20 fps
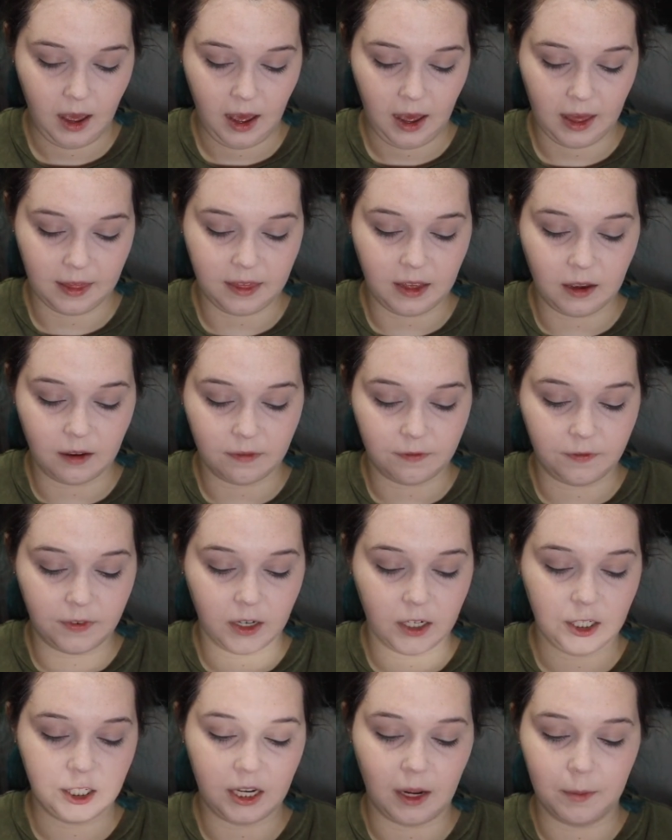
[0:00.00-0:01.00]
I think
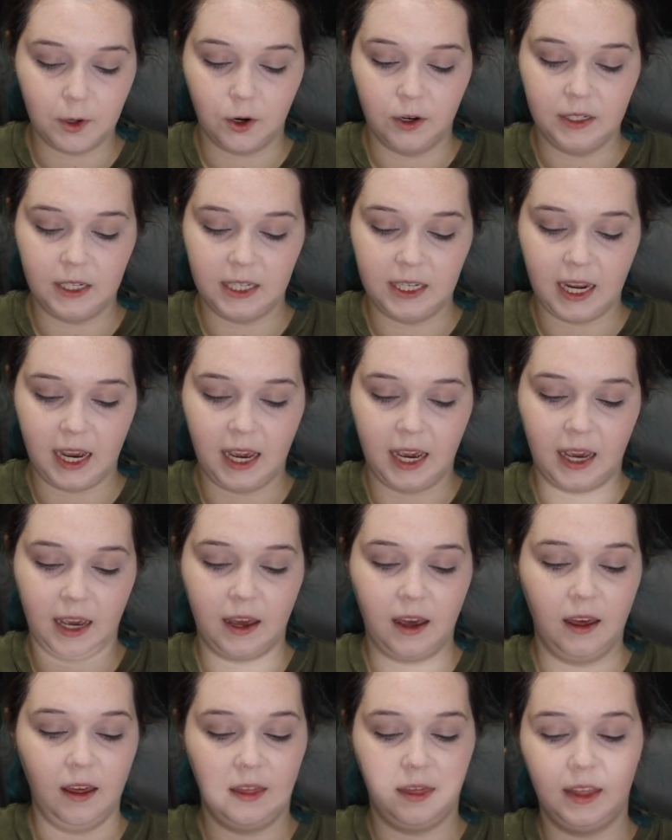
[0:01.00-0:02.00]
first I'm going to
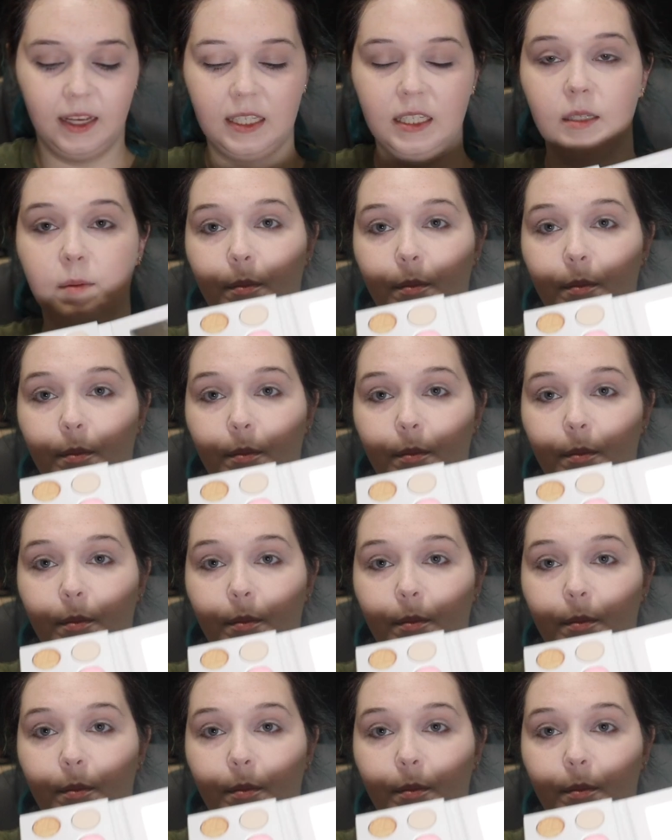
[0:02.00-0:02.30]
take this